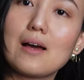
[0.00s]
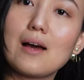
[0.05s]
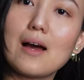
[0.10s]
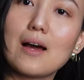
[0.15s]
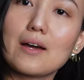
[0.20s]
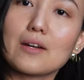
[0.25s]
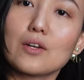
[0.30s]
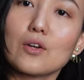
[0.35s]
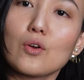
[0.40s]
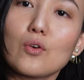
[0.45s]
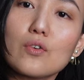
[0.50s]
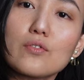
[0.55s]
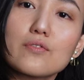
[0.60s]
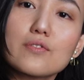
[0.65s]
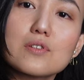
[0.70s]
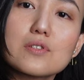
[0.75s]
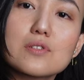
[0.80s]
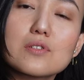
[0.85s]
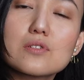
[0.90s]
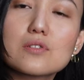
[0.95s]
I don't know if
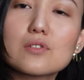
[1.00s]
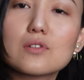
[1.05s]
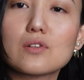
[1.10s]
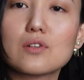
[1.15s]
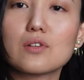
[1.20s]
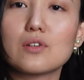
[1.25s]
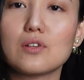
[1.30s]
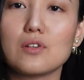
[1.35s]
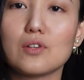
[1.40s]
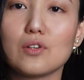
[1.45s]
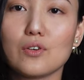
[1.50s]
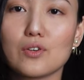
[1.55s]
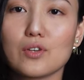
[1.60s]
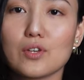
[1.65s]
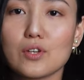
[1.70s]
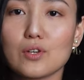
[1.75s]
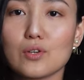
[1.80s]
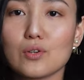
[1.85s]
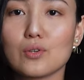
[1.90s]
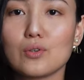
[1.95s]
it's looking